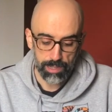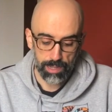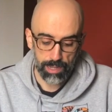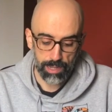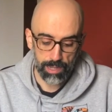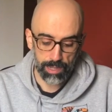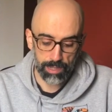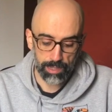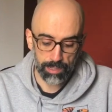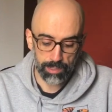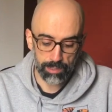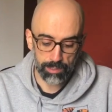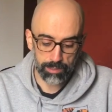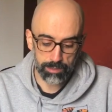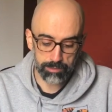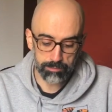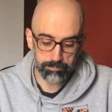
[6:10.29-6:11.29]

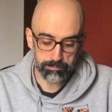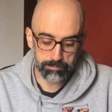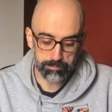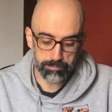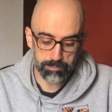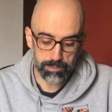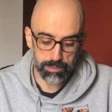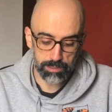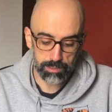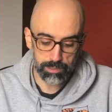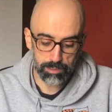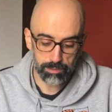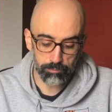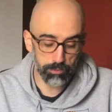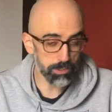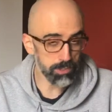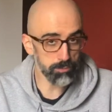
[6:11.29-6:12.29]
And
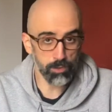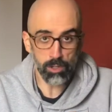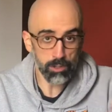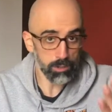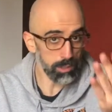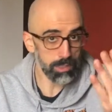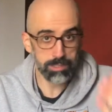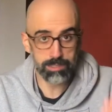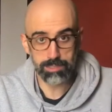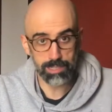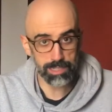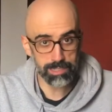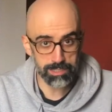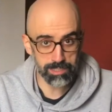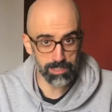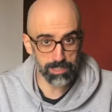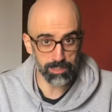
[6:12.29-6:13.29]
first of all,
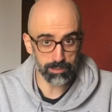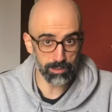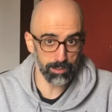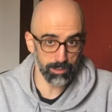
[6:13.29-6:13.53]
let's see.